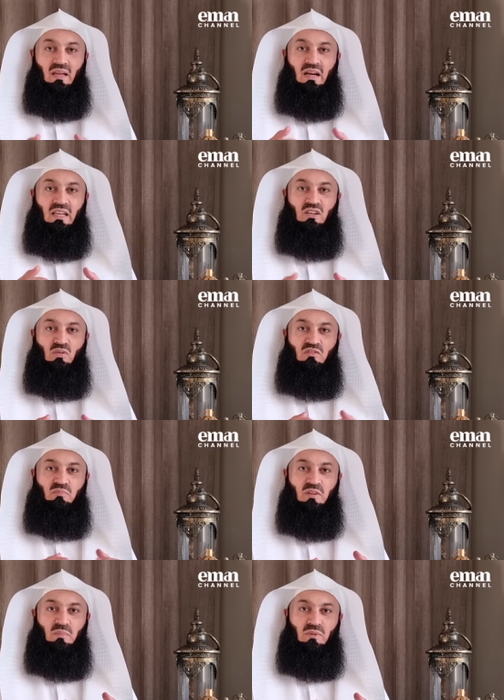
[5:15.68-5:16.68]
I know of
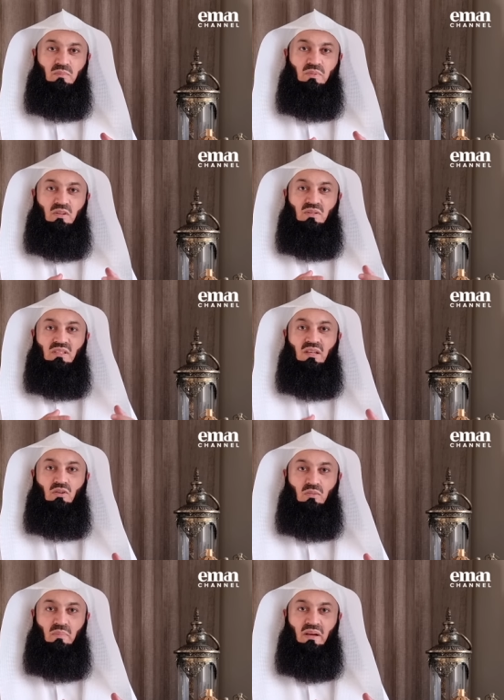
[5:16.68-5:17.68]
people, because they're
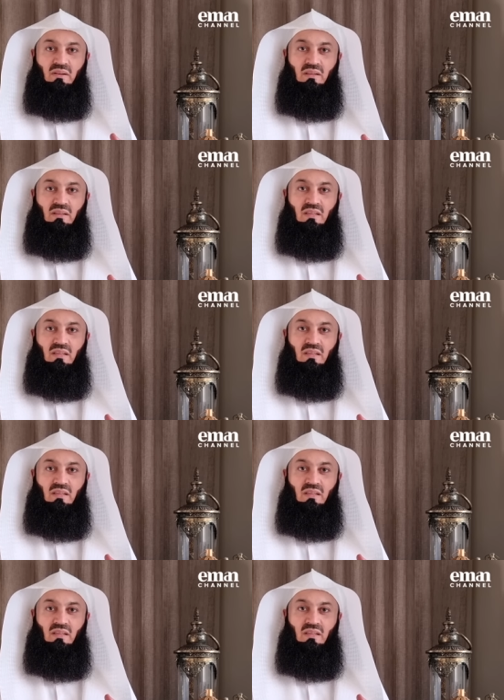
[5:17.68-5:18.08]
not married,